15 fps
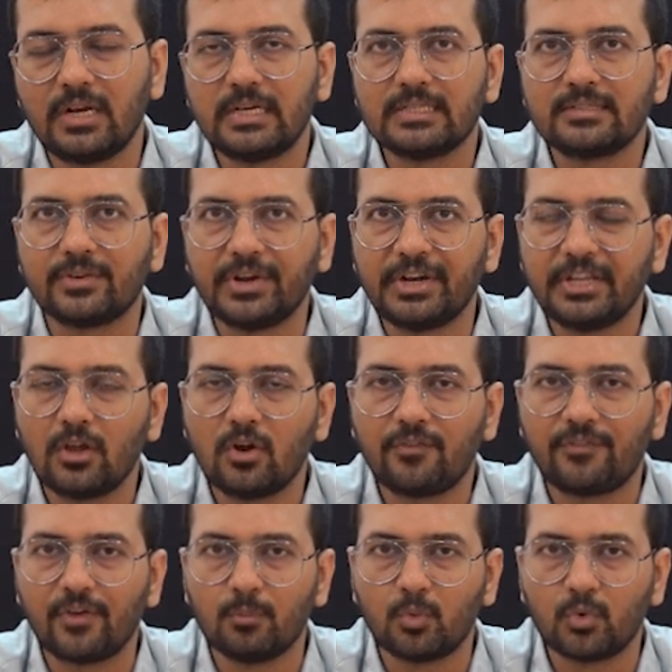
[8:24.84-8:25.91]
it is radial or
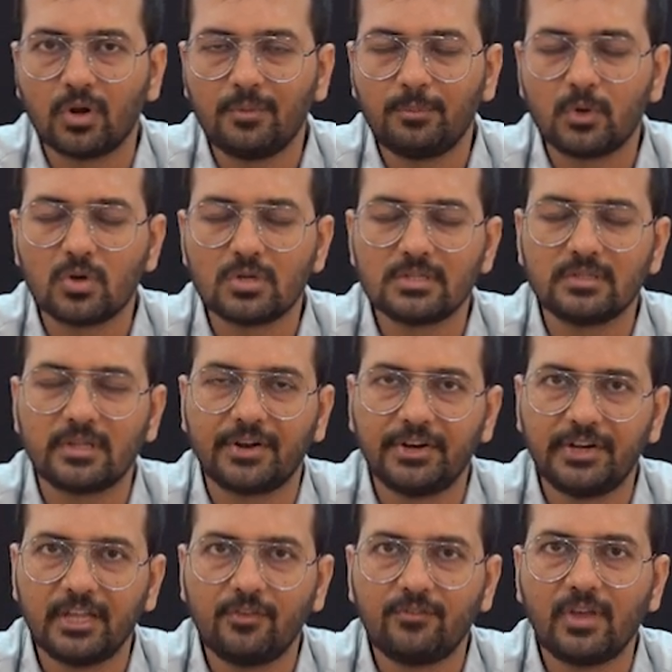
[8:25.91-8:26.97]
femoral, because in the
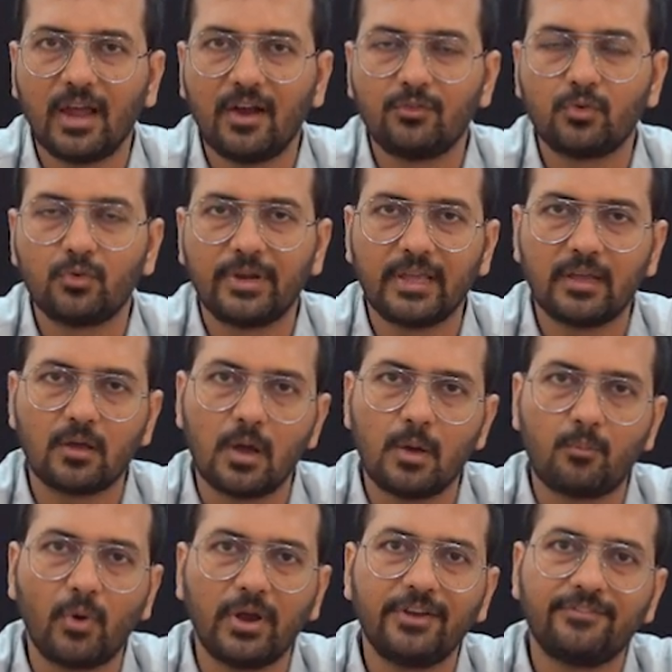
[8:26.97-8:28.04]
radial we have to take
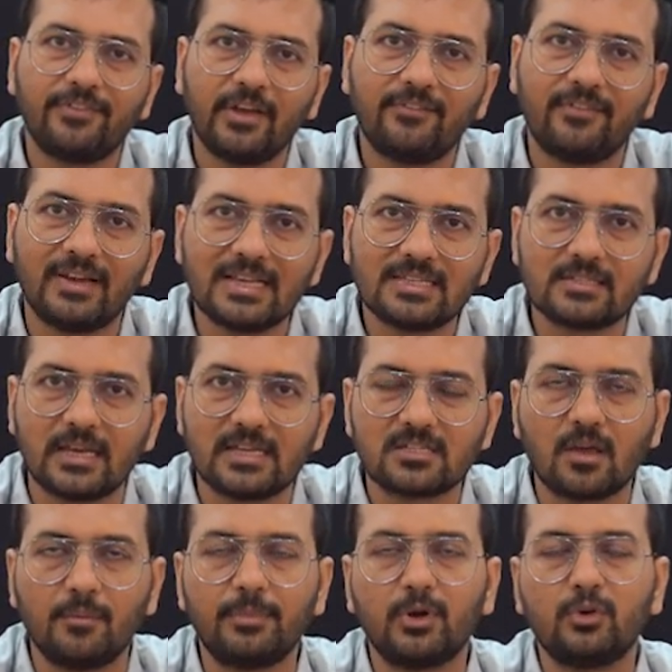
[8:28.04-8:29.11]
0.5 less as
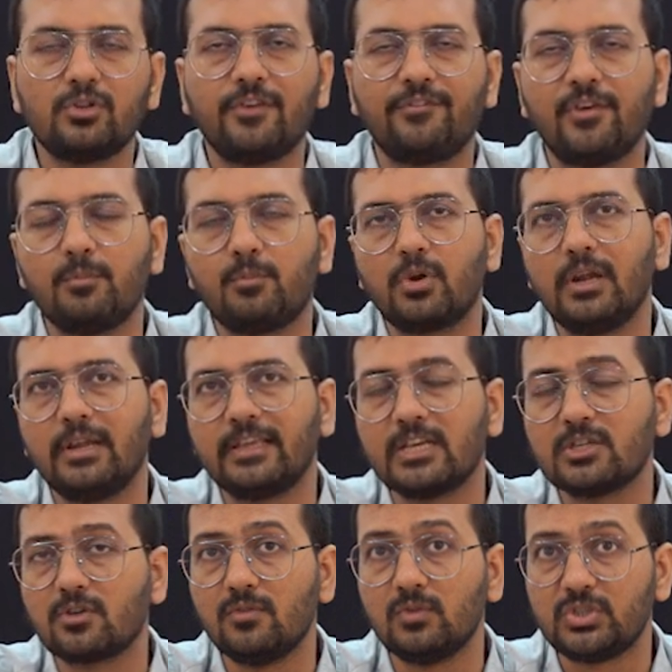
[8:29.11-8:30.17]
compared to the femoral in
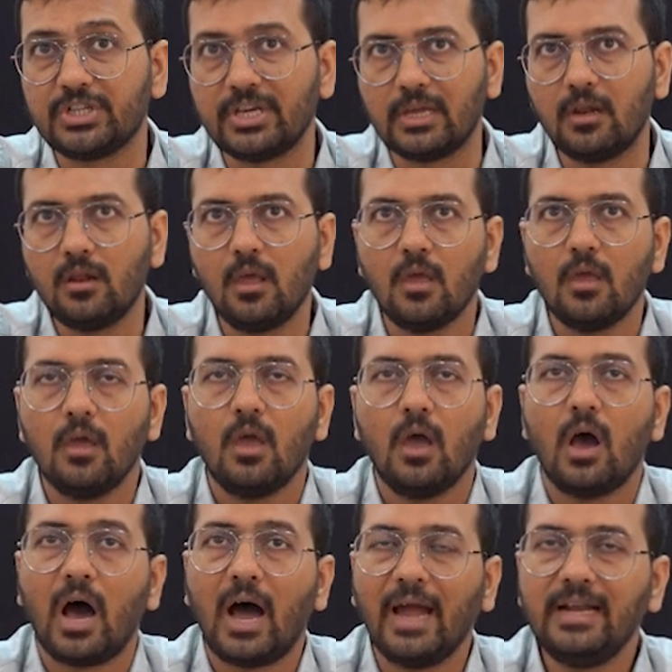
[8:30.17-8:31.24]
case of JL.
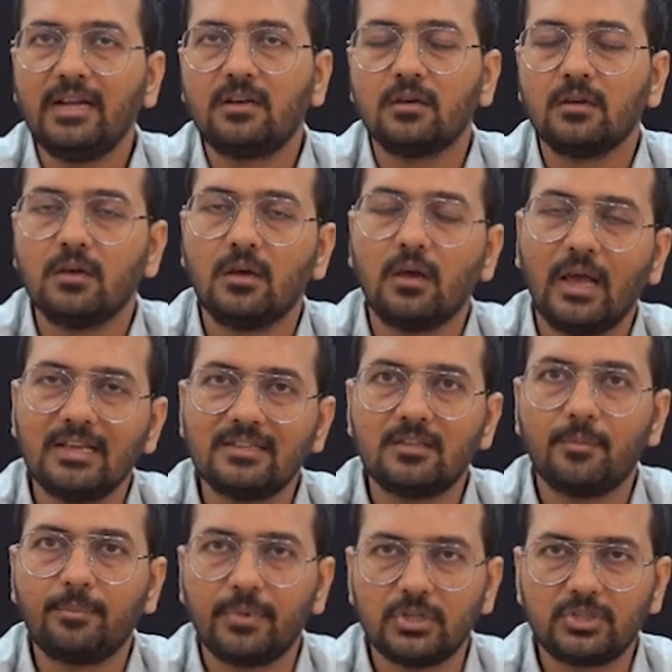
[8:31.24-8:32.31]
Height, as
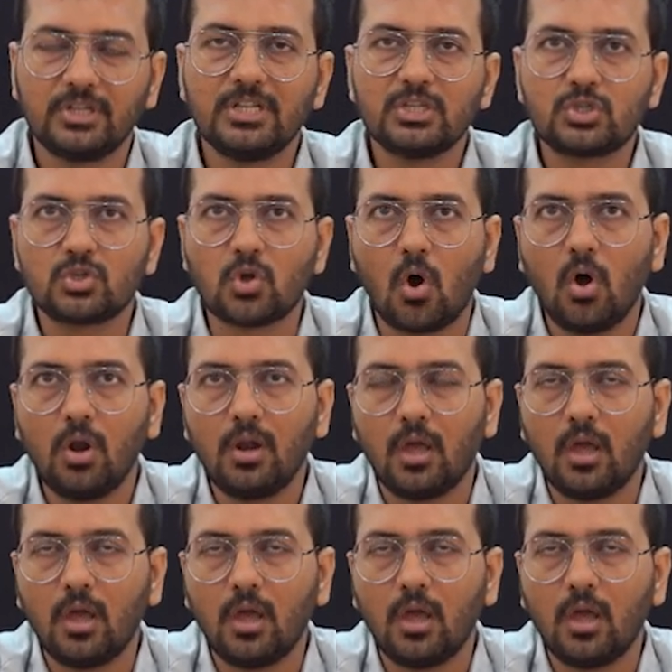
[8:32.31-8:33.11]
the patient is tall,